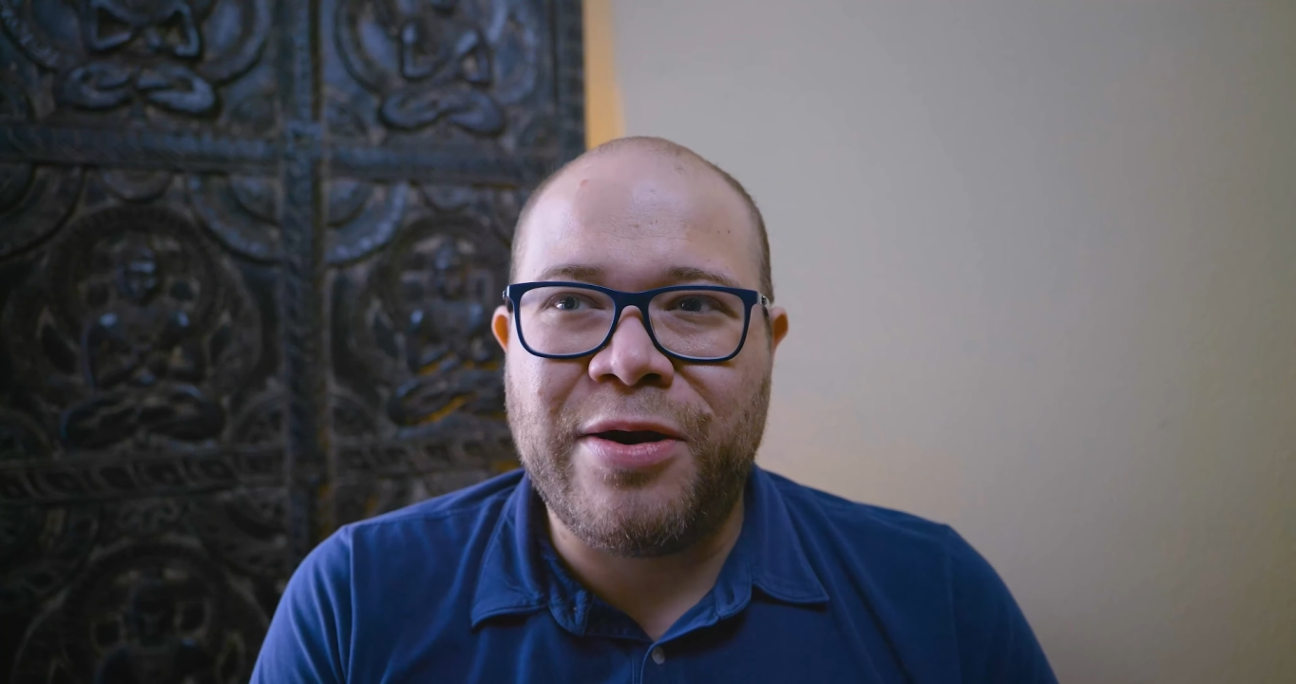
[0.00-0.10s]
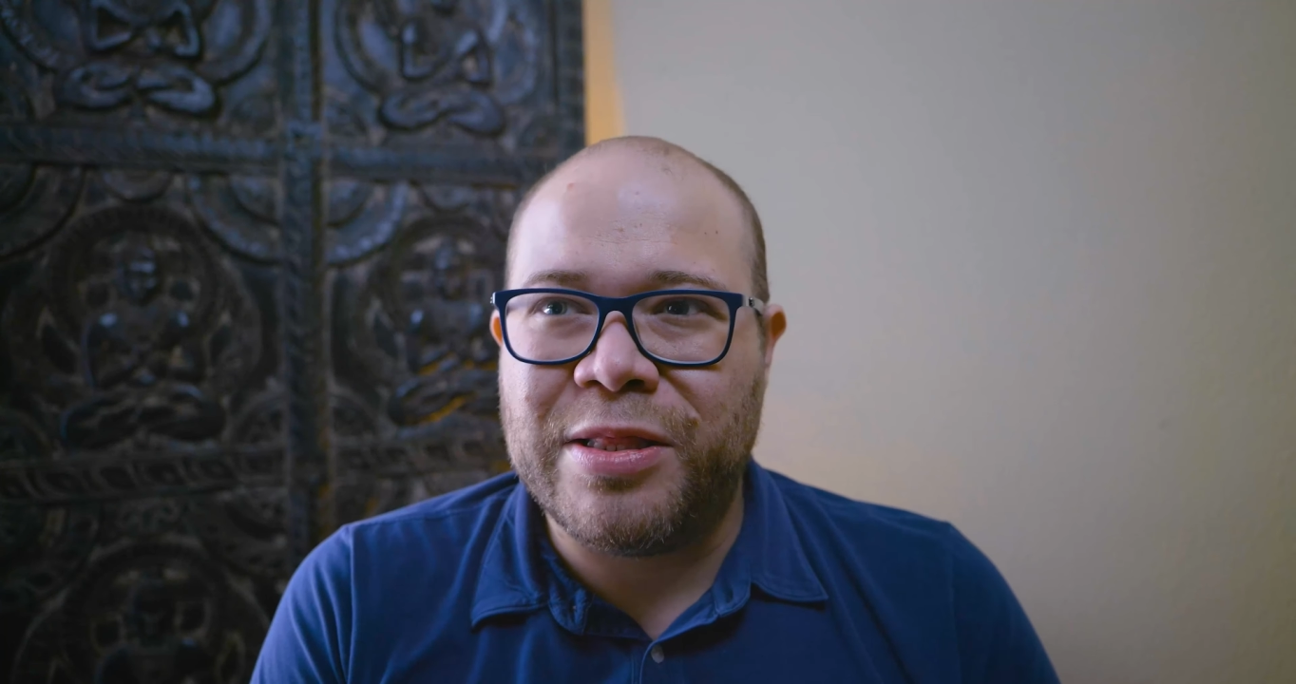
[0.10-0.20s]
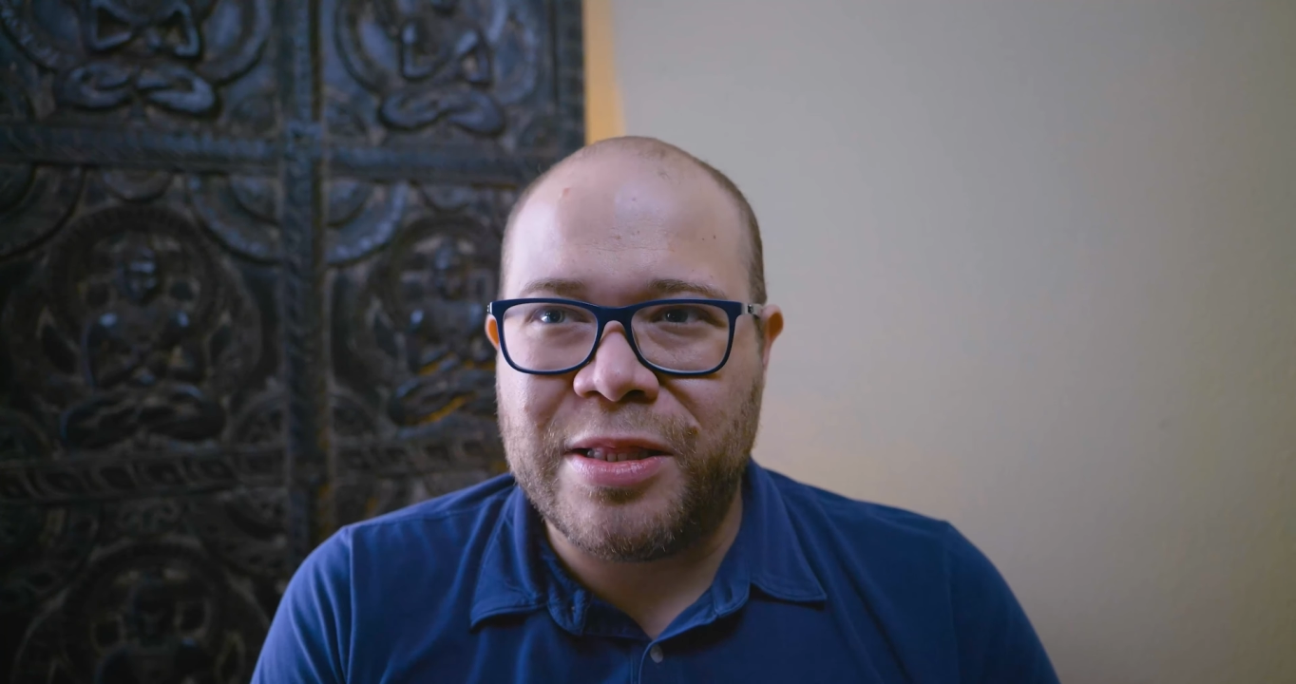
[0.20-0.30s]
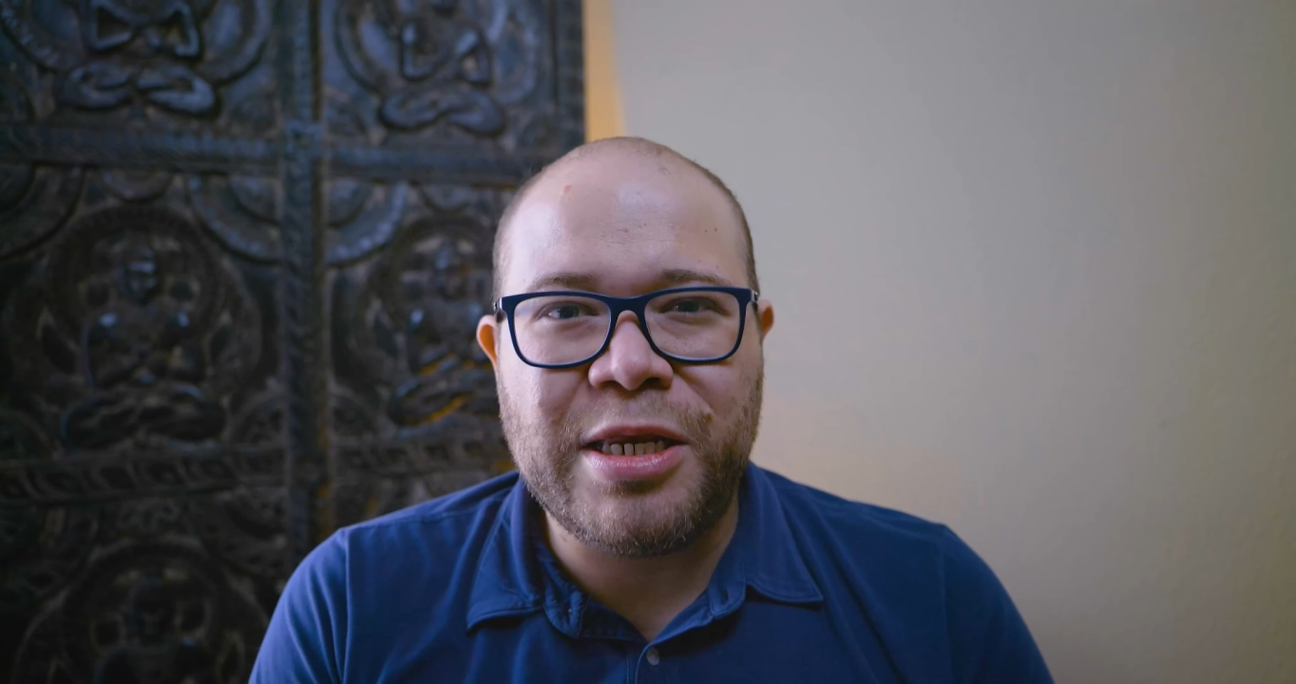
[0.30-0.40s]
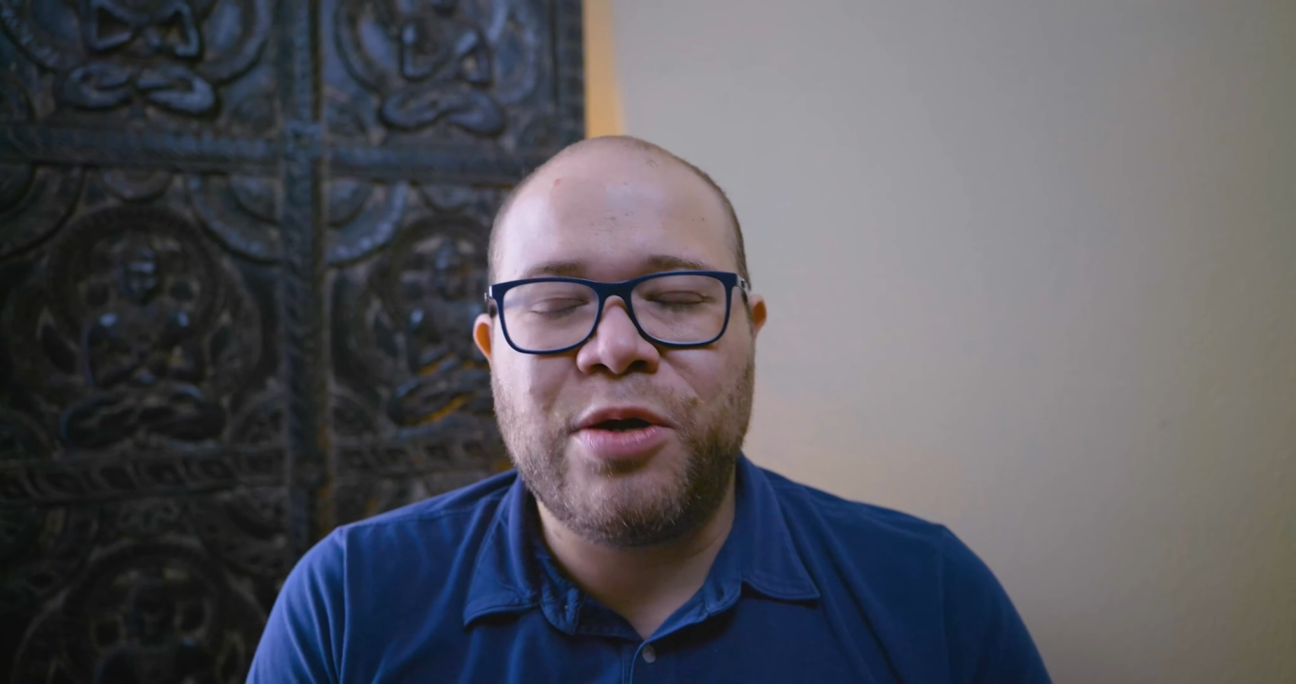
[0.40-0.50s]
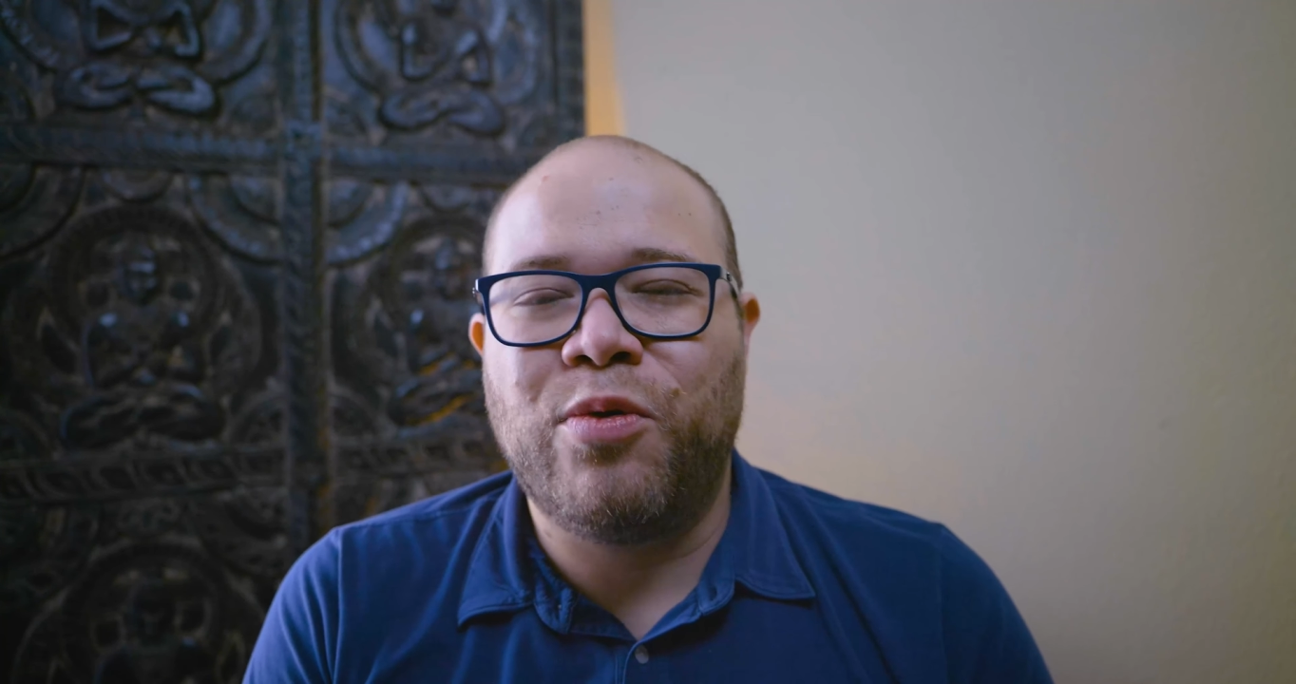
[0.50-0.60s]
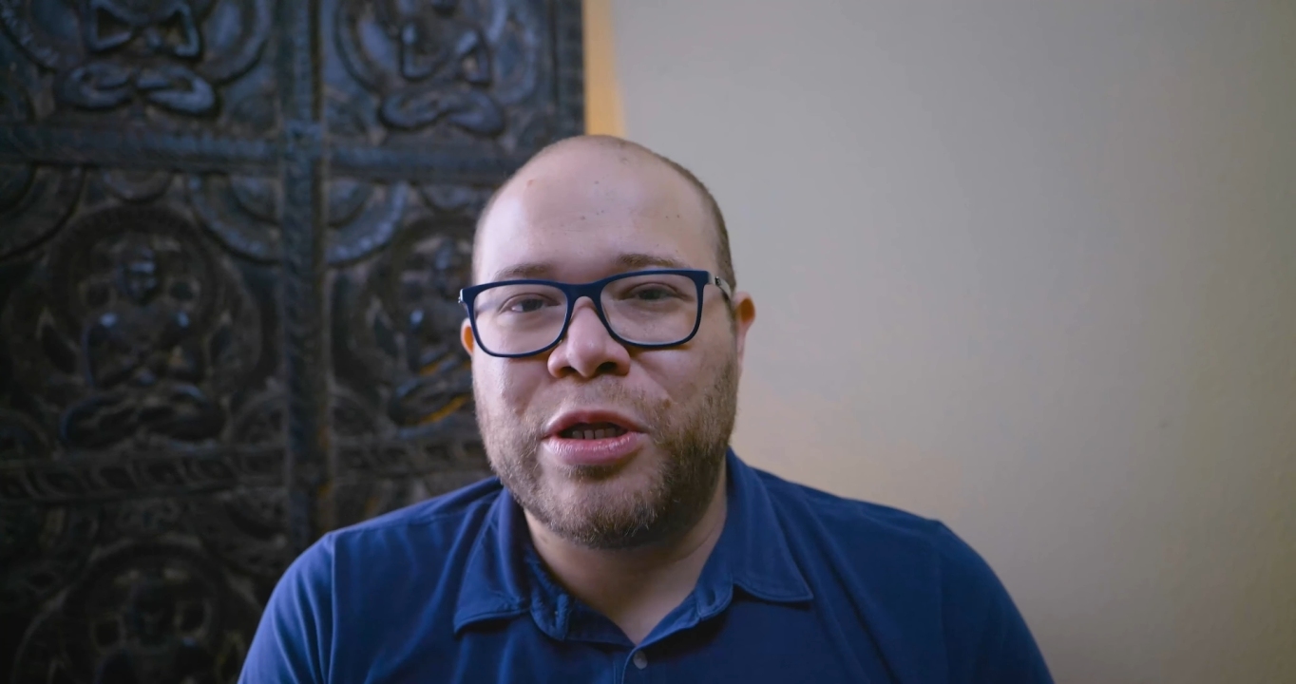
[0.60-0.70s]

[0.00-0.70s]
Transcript: and leading one